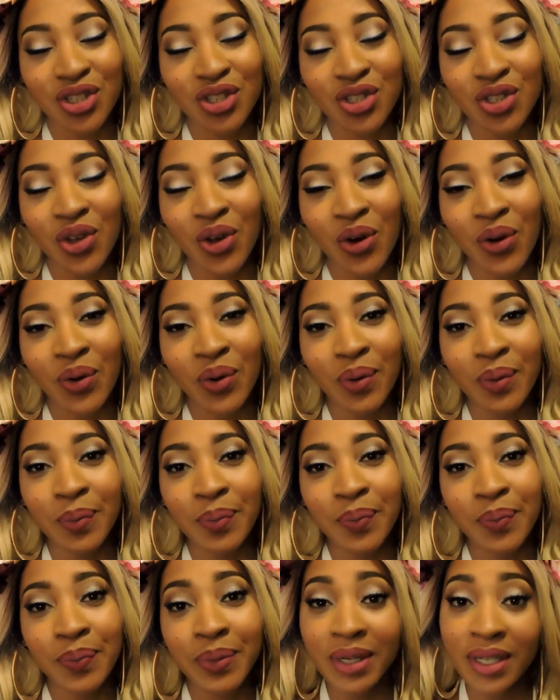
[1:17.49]

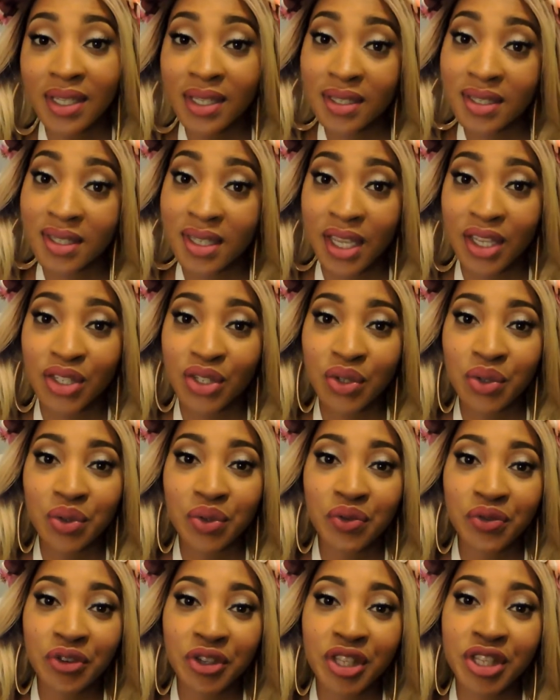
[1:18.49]
So please stay
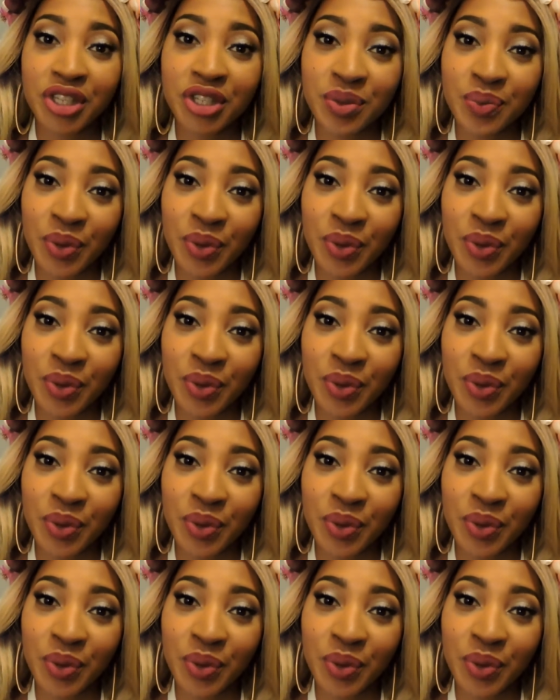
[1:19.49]
tuned for this